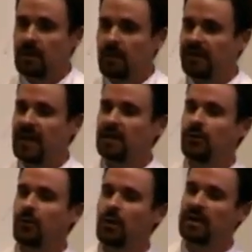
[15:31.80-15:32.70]
By that
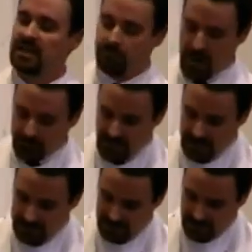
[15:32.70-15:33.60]
authority, he
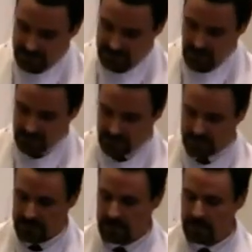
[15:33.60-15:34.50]
baptizes us
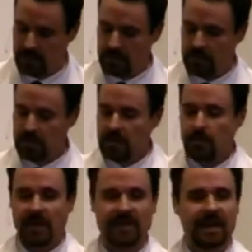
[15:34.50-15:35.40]
sons.
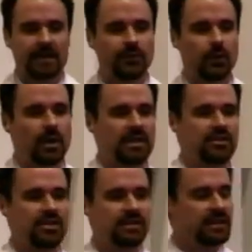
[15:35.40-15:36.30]
By that authority,
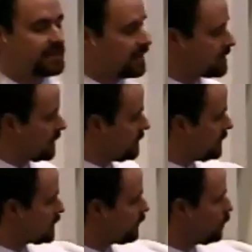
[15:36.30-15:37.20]
Jesus says that
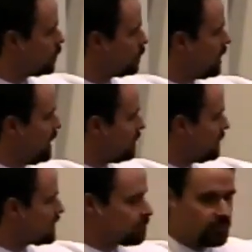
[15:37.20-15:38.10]
this food,
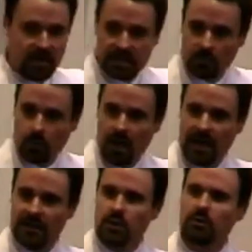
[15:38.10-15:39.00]
this bread and
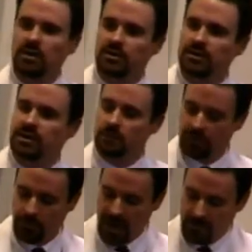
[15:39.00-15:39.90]
wine, nourishes you
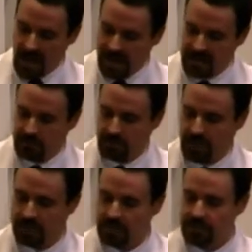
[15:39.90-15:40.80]
with my body and
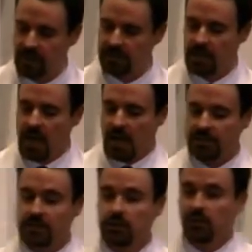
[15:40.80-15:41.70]
blood, he says,
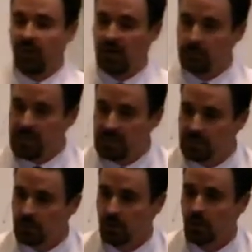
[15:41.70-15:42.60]
until you follow me
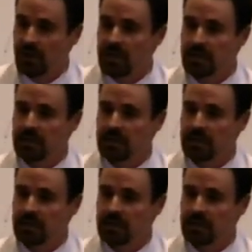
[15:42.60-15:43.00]
into glory,